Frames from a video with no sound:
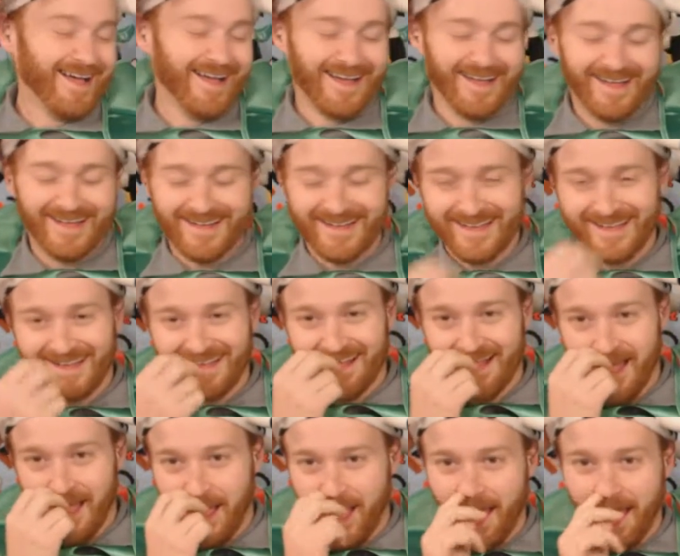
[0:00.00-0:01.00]

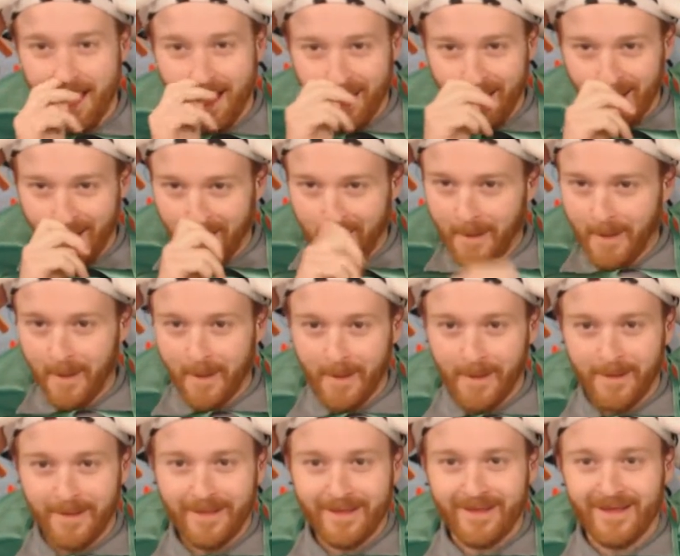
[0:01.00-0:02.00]

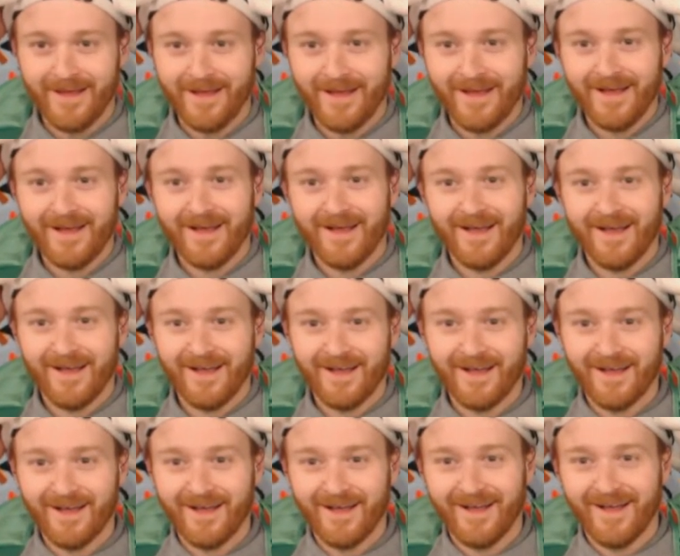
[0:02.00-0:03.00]

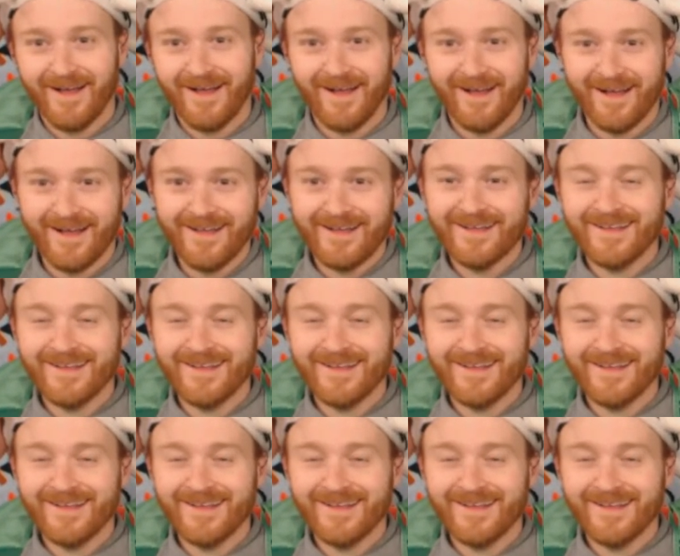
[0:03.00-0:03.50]
(silent)